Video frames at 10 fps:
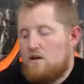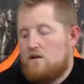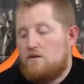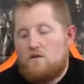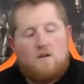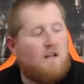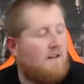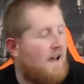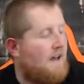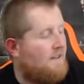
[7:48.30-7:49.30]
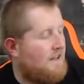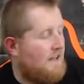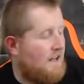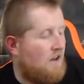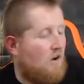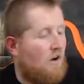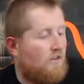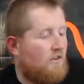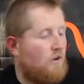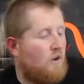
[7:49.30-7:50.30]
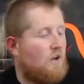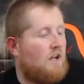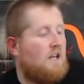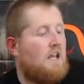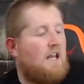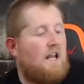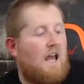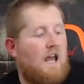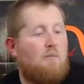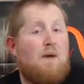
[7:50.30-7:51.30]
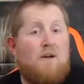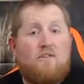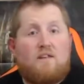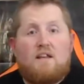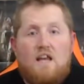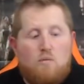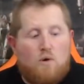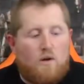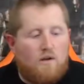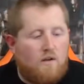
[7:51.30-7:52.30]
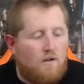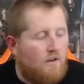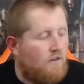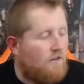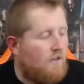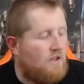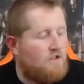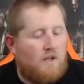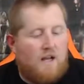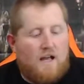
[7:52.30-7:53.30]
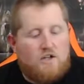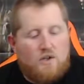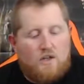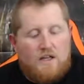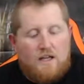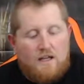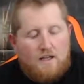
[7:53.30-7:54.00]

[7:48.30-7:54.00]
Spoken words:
So you need that, and then also you're going to need a mouse and keyboard so that you can actually